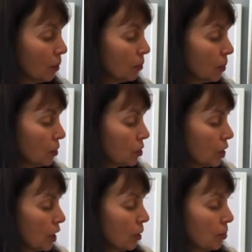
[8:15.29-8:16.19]
because
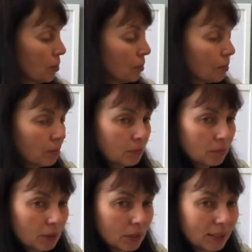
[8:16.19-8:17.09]
hip
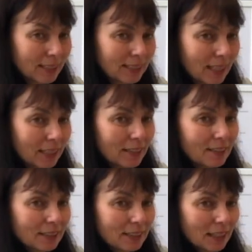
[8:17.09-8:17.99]
is exactly
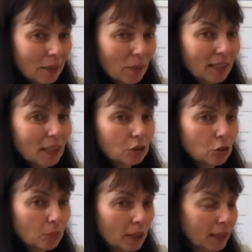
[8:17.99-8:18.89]
the same
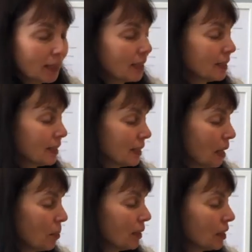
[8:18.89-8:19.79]
has the
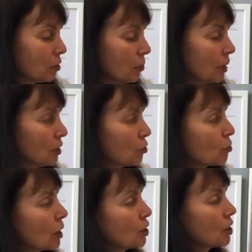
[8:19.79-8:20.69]
same anatomical
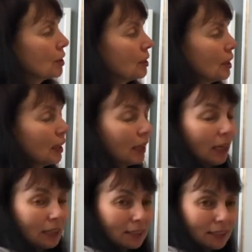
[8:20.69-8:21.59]
structure
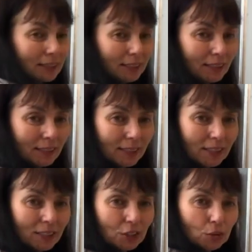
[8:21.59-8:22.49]
as
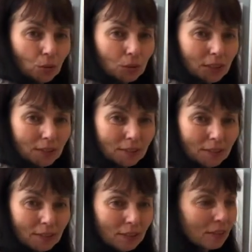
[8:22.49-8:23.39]
the shoulder.
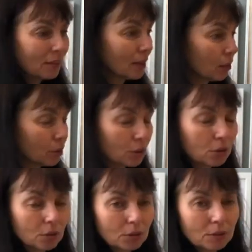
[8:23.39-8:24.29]
That was
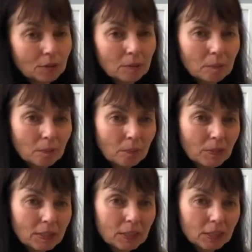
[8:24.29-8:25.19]
good.
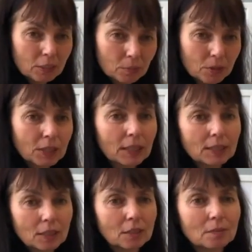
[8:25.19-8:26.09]
60%
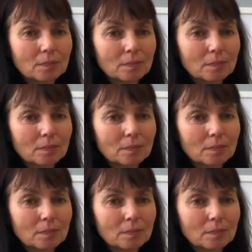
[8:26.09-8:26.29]
done.